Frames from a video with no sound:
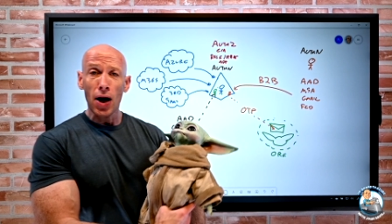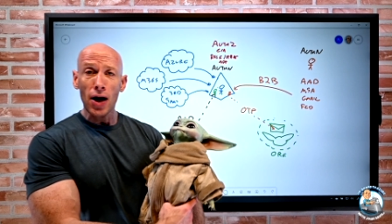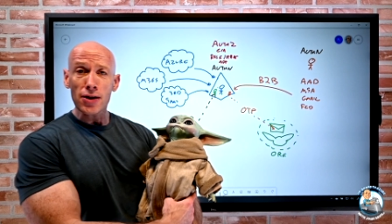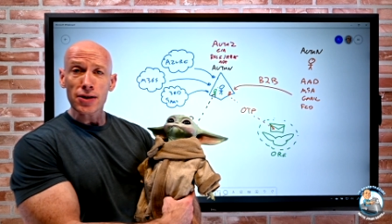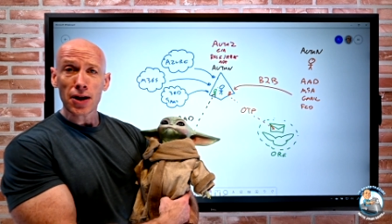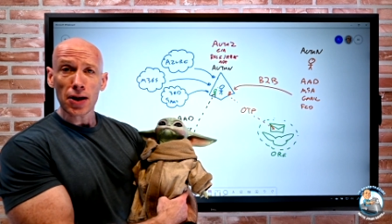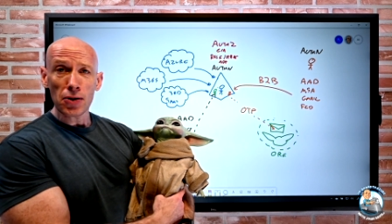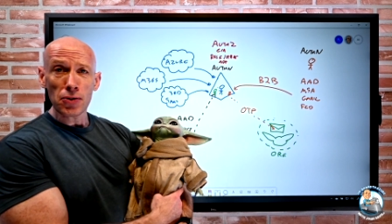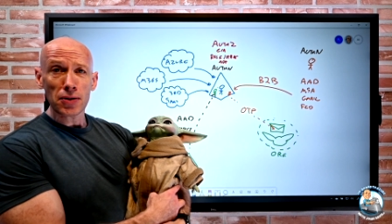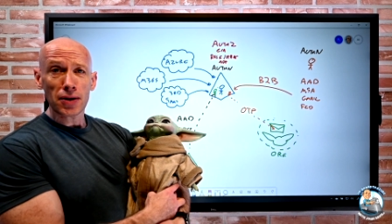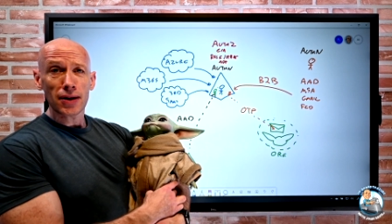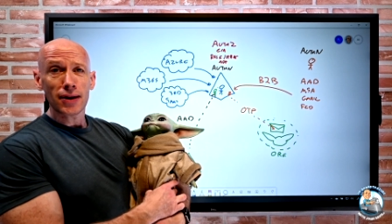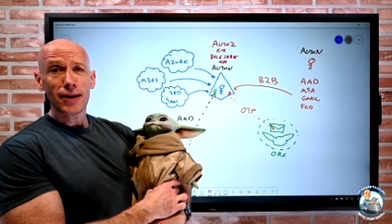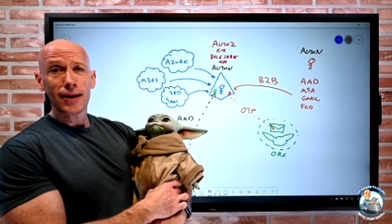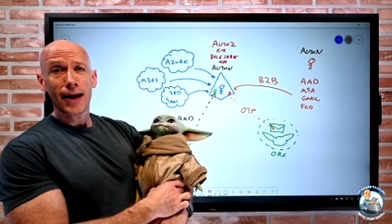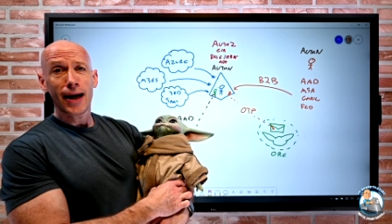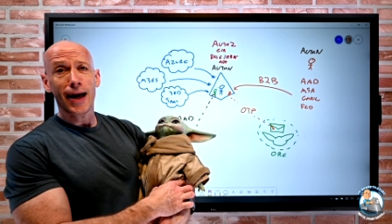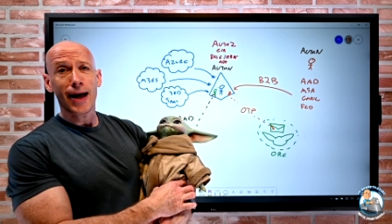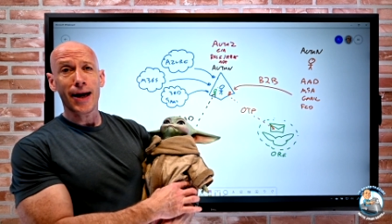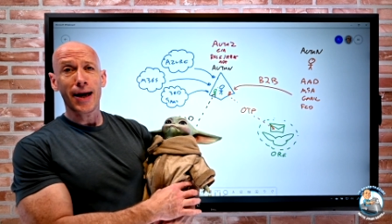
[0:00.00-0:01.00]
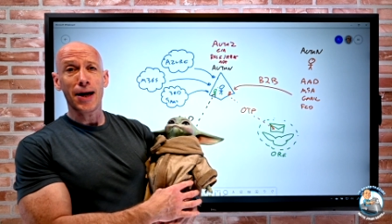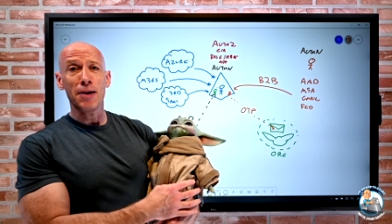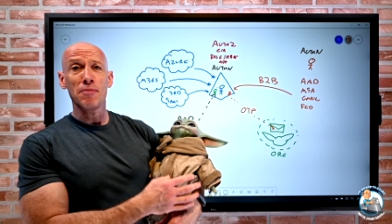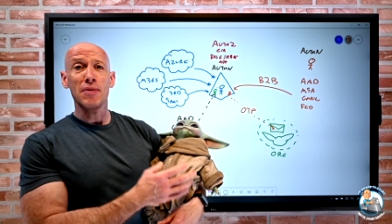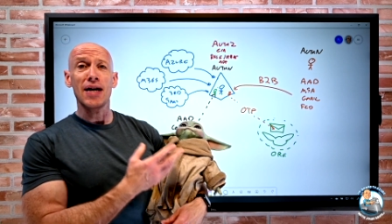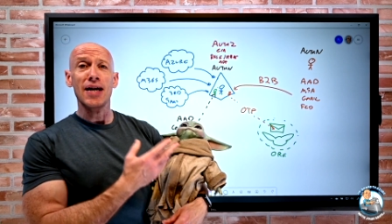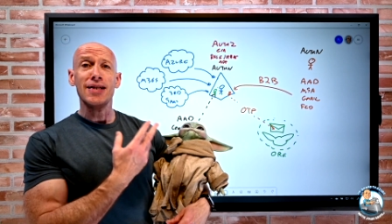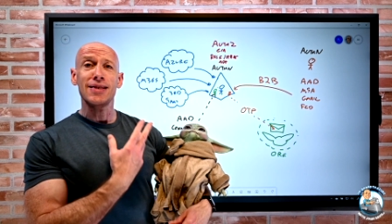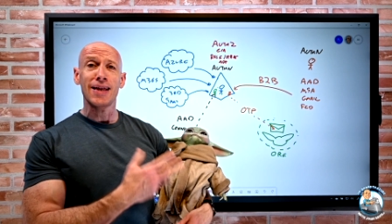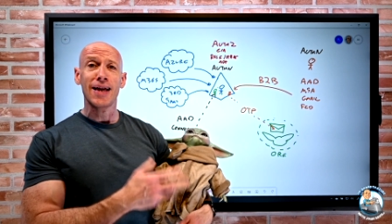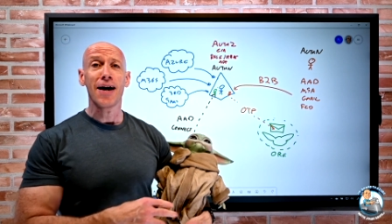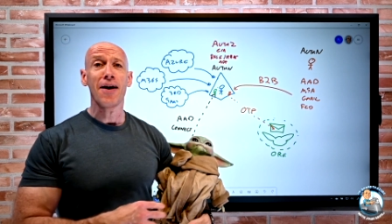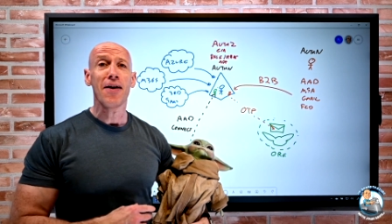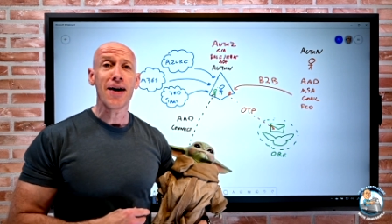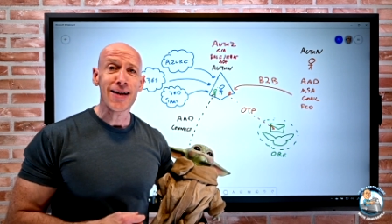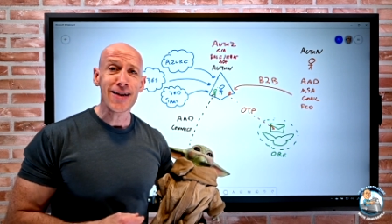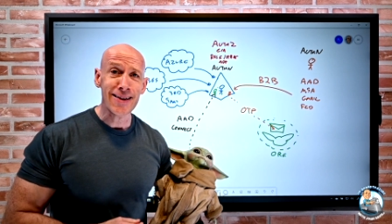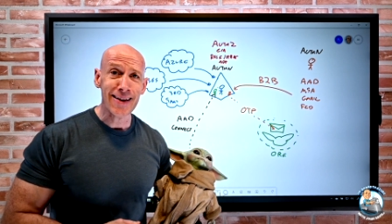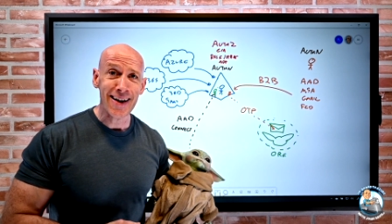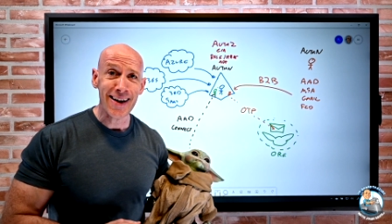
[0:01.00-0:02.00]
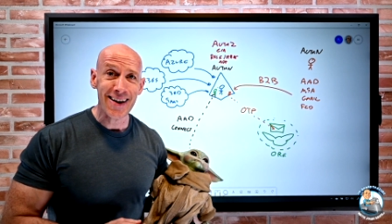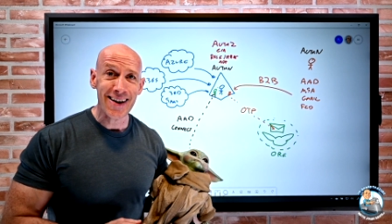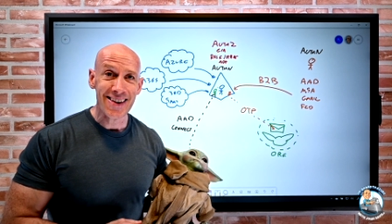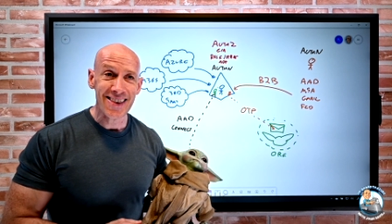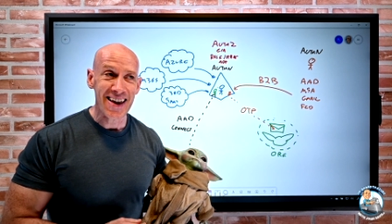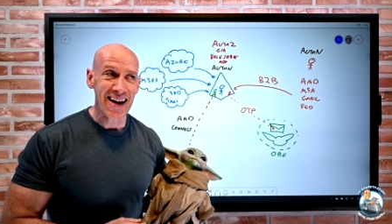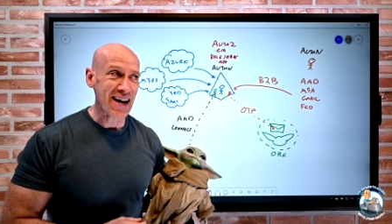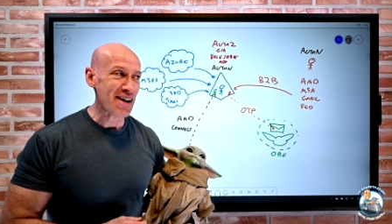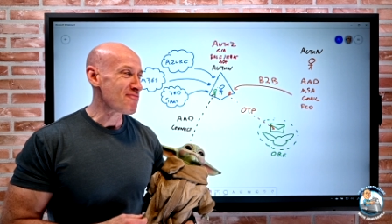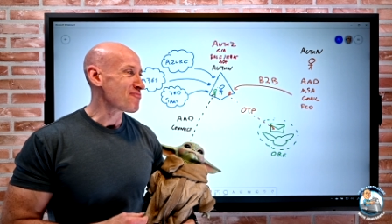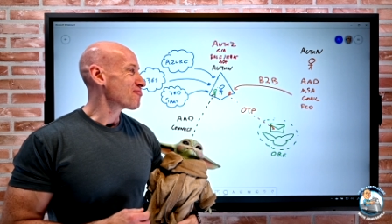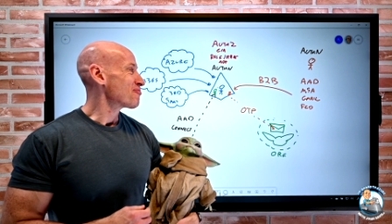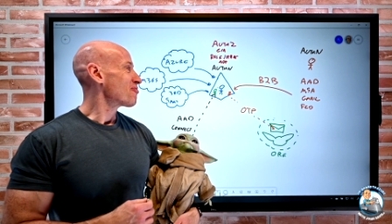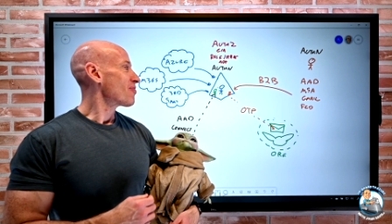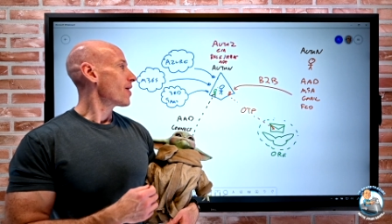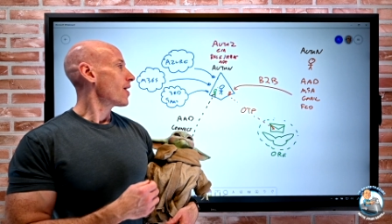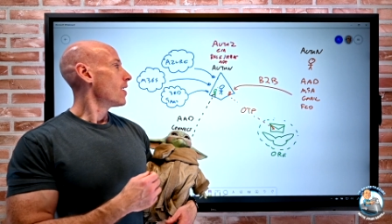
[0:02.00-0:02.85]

passcode. Um, it's that idea that,